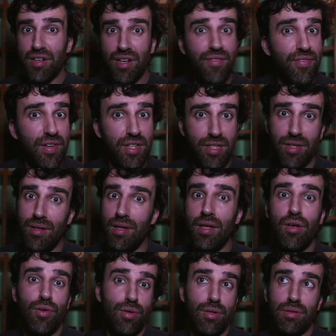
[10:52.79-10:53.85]

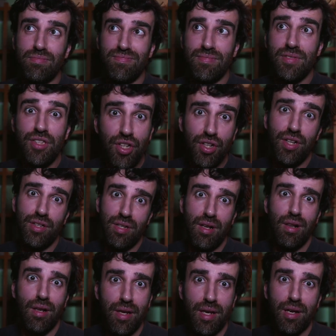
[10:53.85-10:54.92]
artificial or
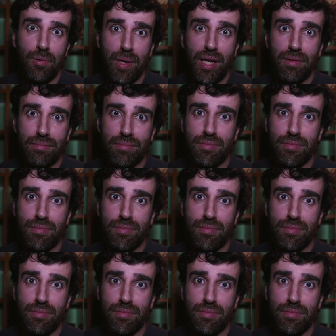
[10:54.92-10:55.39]
digital in a way.